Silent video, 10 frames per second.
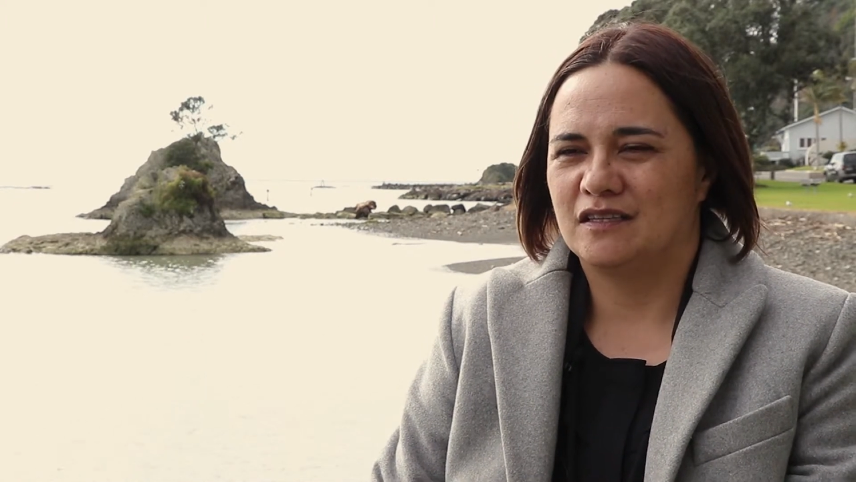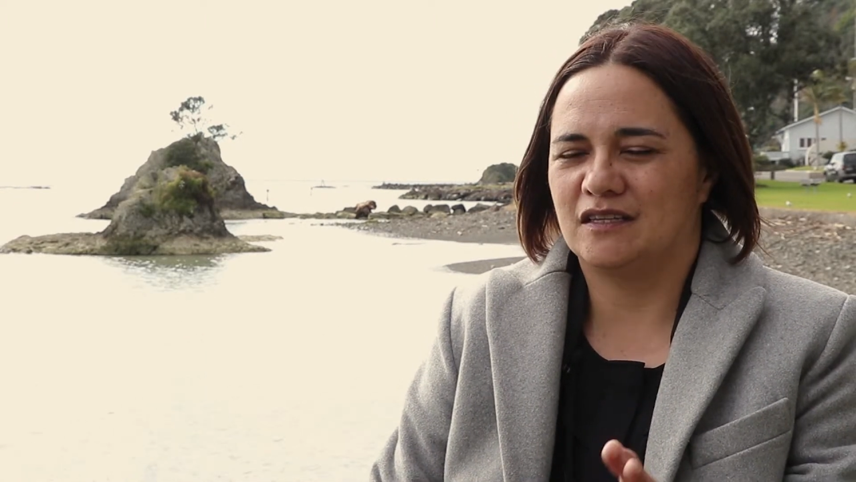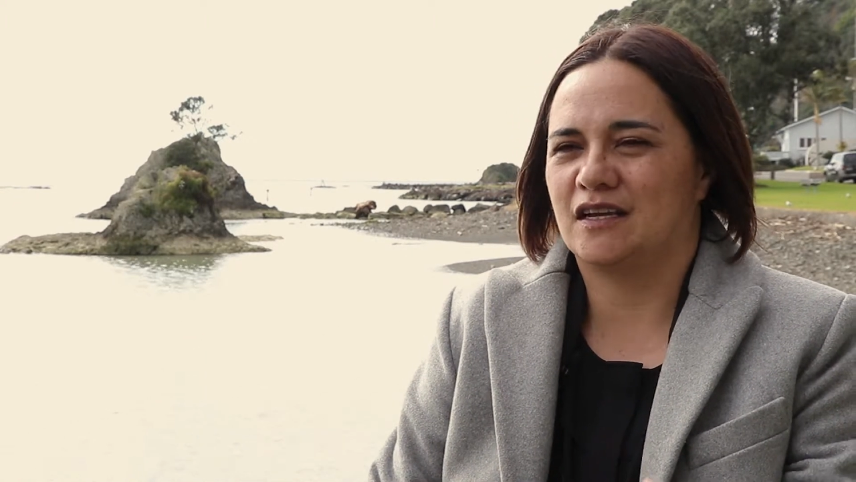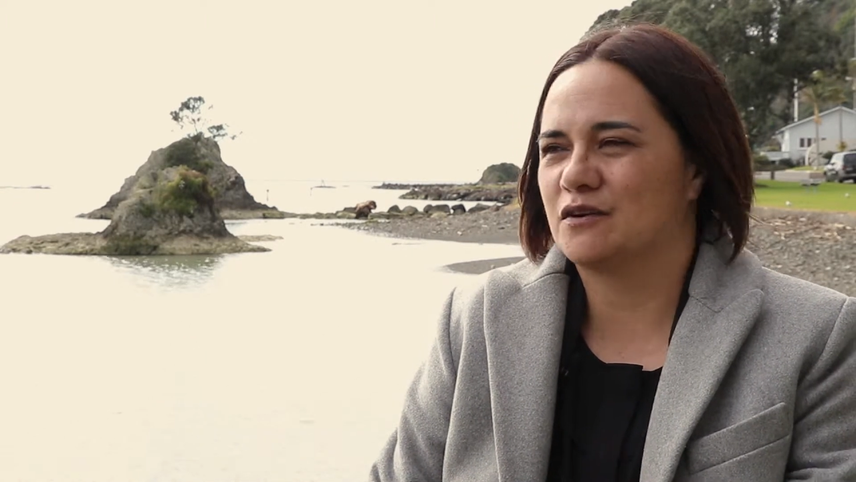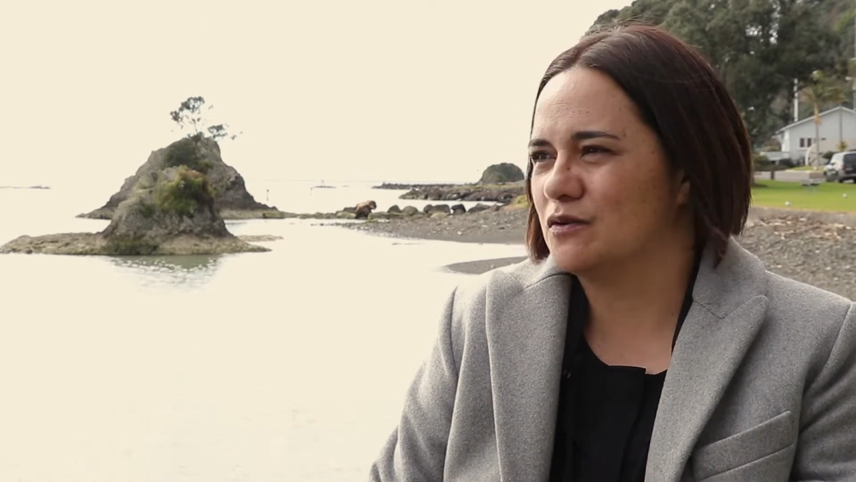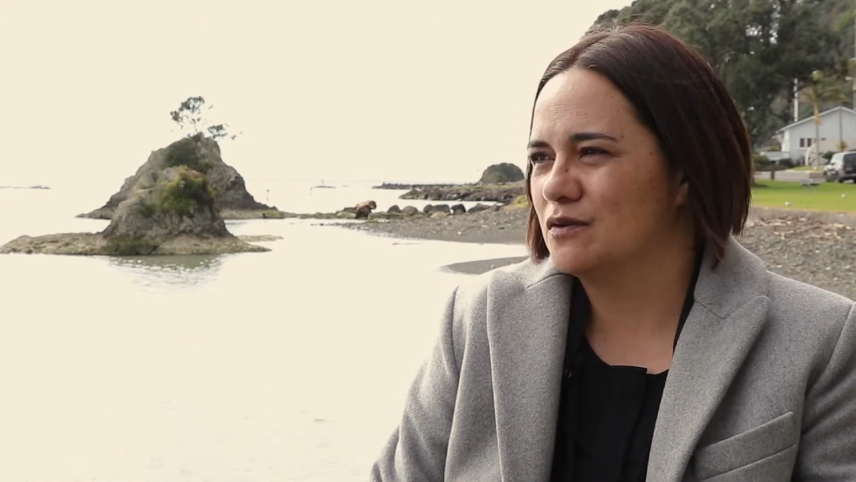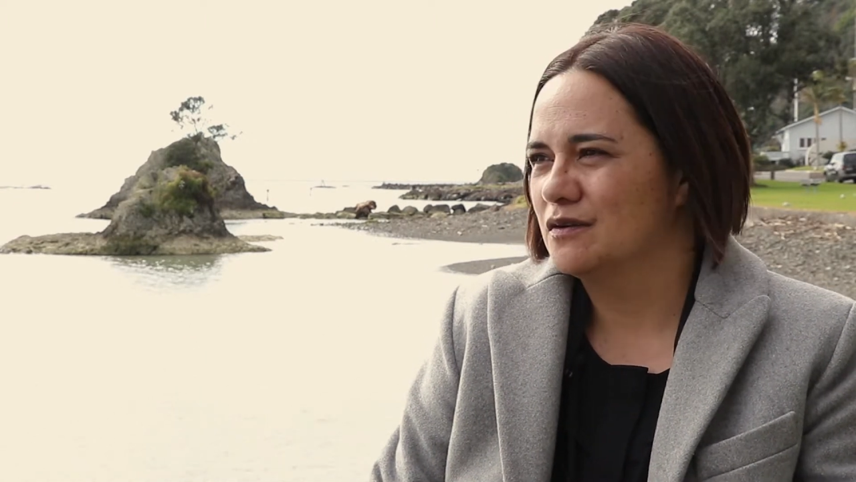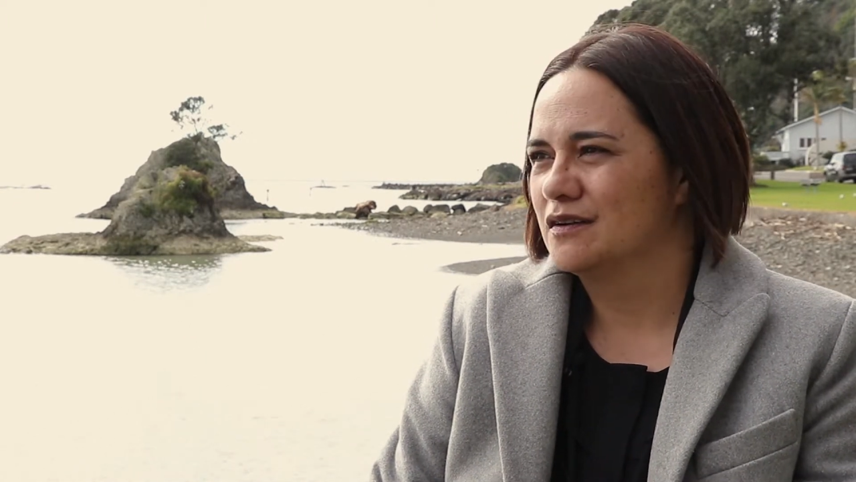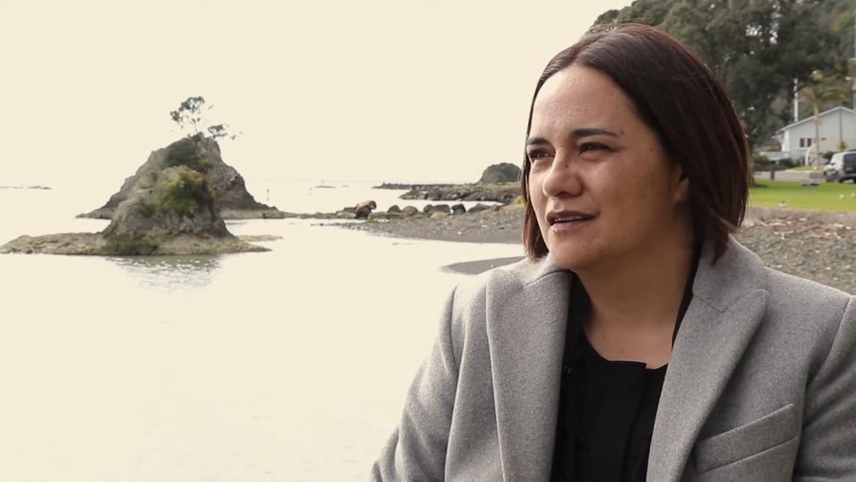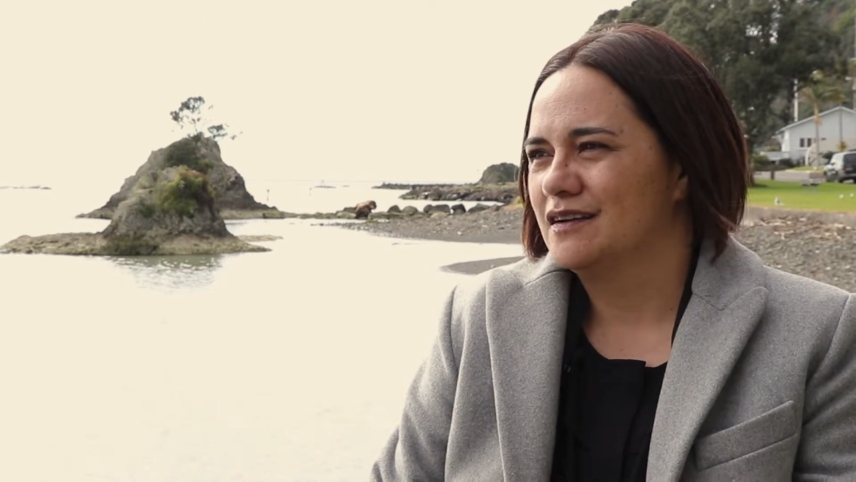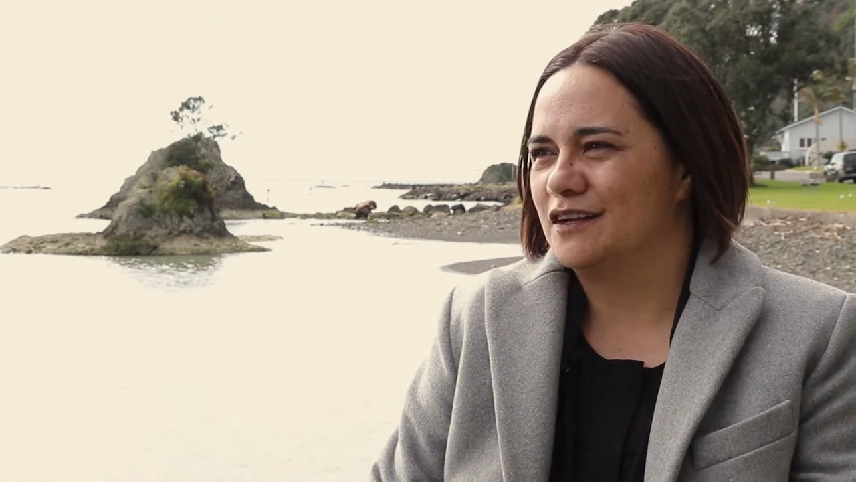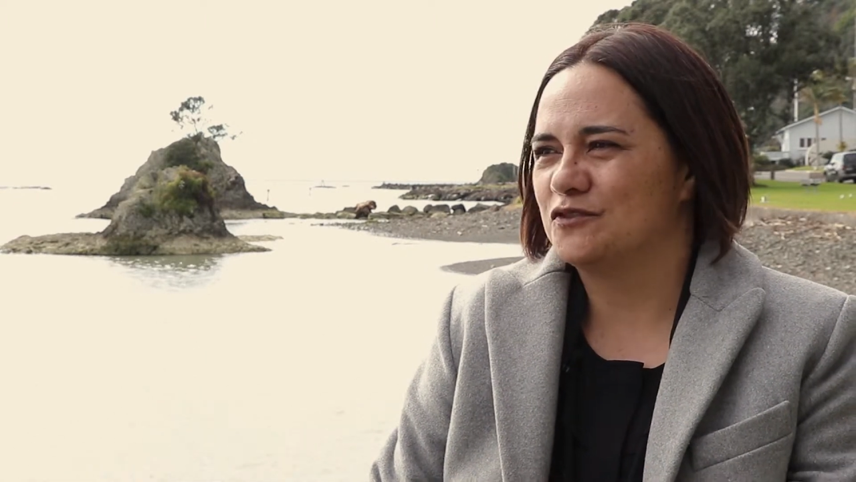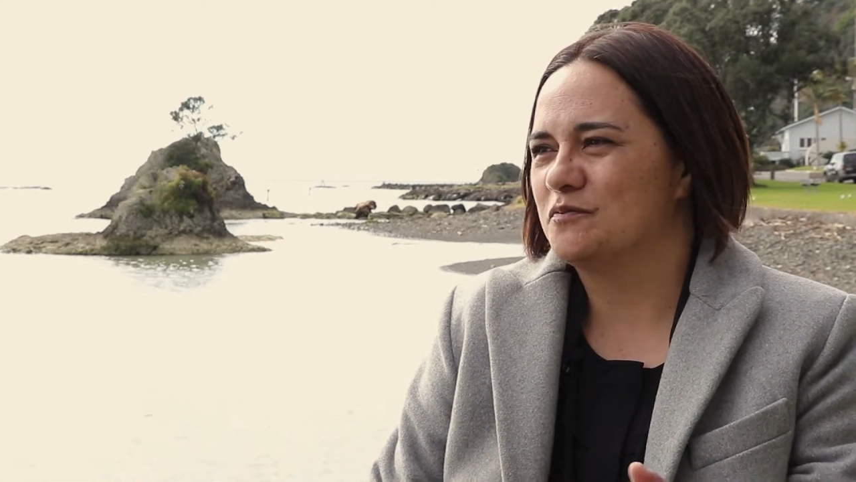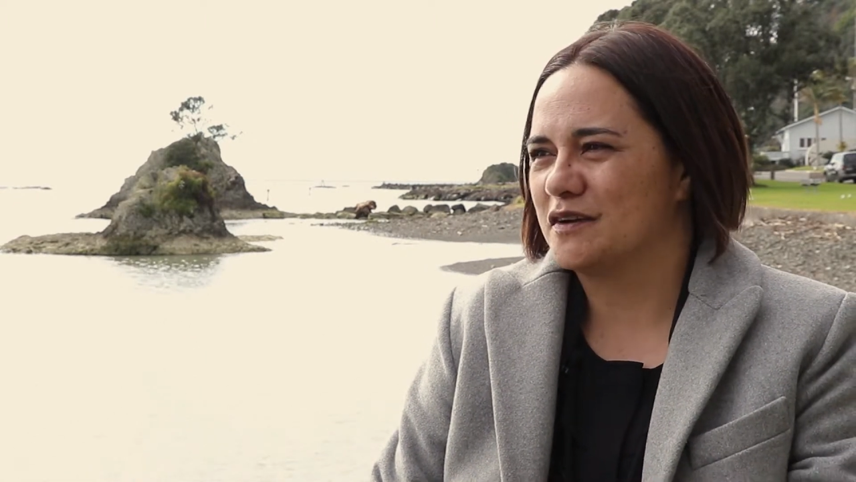Te Teko and your